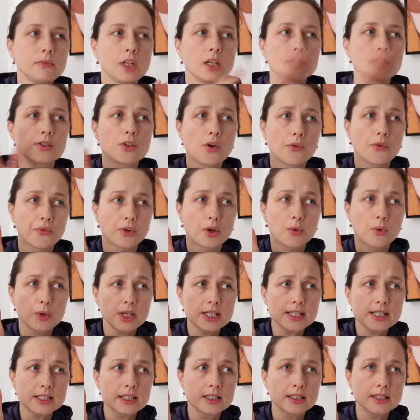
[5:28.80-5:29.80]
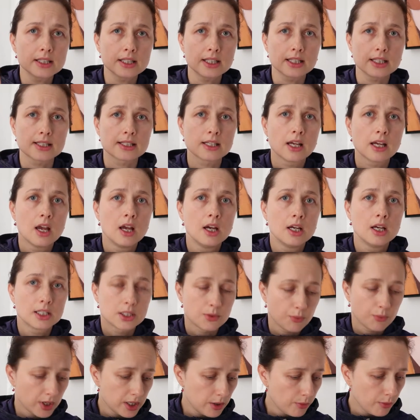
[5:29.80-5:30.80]
So for Queensland, it's
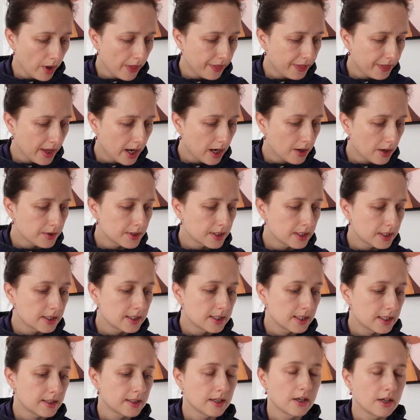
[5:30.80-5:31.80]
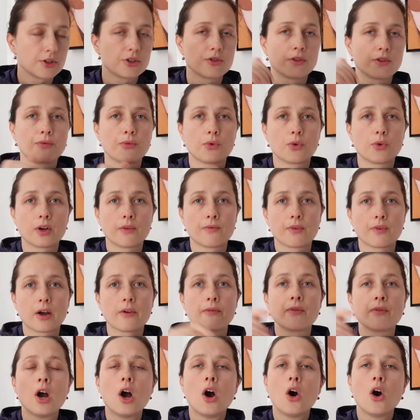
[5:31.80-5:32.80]

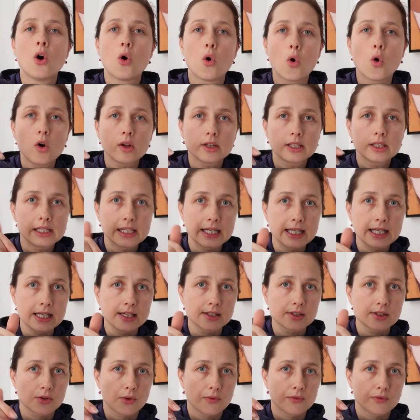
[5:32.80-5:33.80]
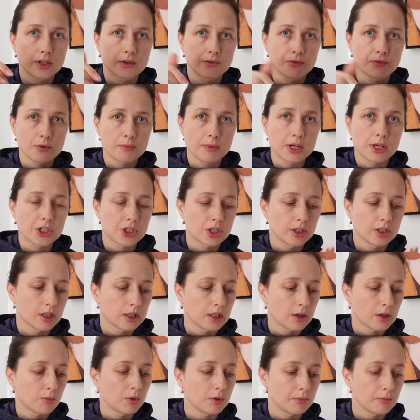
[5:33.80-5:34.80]
21,645. All the links of the information
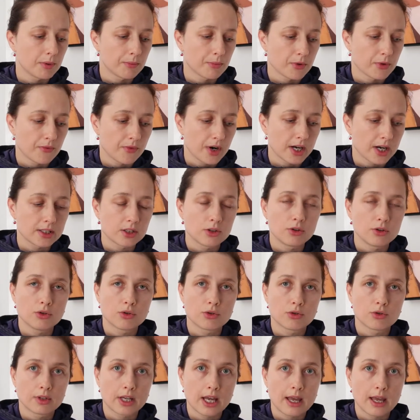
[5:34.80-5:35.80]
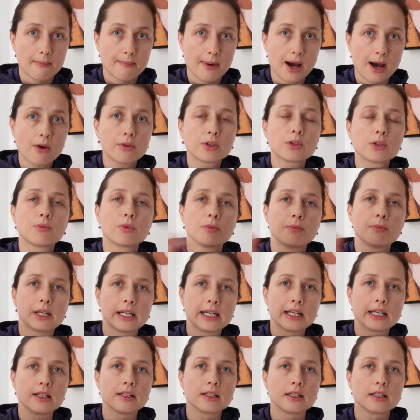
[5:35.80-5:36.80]
that I will be providing you today about will be
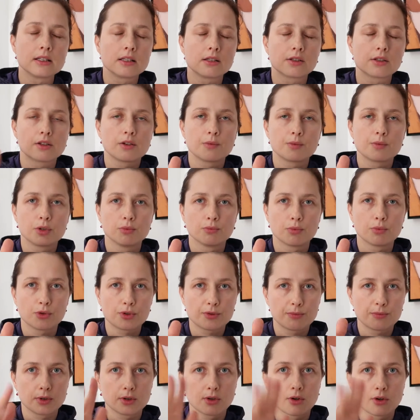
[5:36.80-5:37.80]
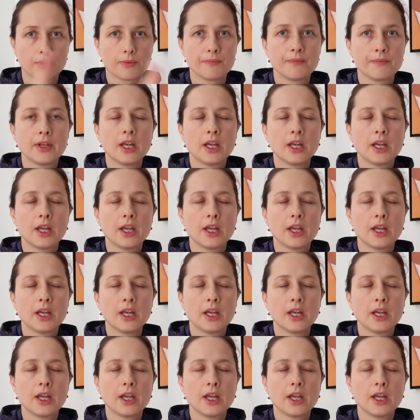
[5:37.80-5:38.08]
linked in the description box below.